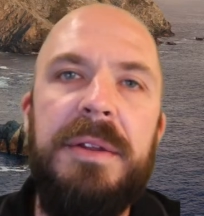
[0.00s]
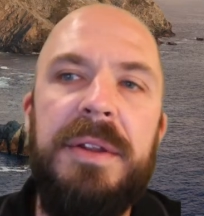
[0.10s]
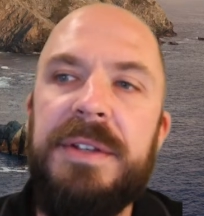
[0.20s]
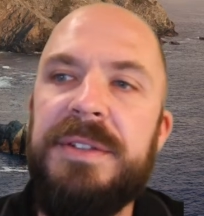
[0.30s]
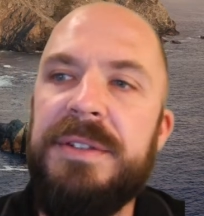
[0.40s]

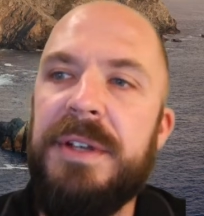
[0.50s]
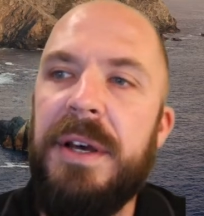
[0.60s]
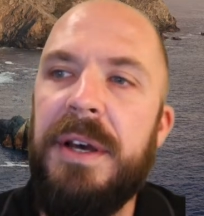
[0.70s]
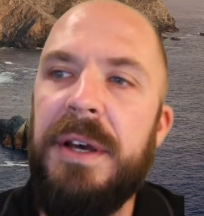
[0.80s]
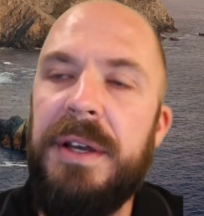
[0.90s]
this
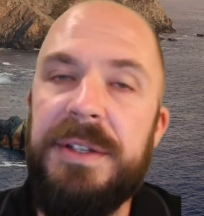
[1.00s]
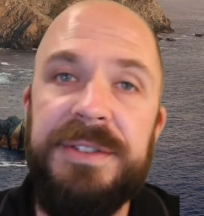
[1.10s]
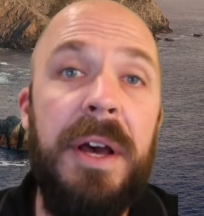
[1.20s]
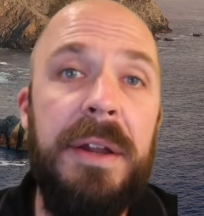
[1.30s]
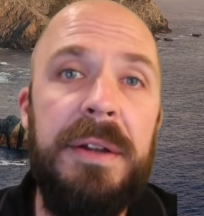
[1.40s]
is
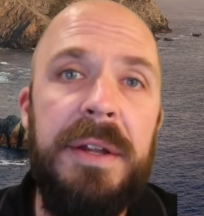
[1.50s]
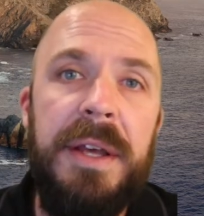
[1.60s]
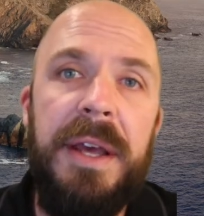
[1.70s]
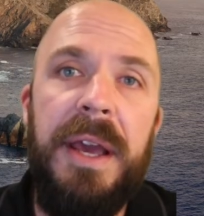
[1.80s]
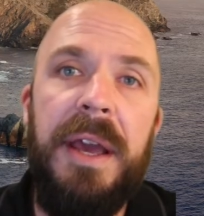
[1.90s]
done,
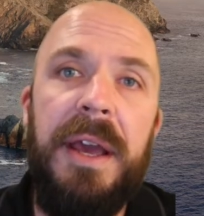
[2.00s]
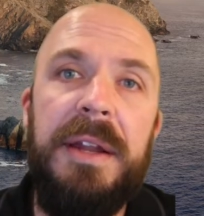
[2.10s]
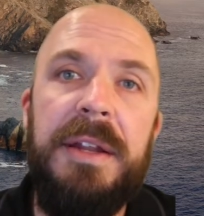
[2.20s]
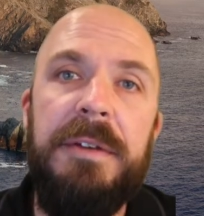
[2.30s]
and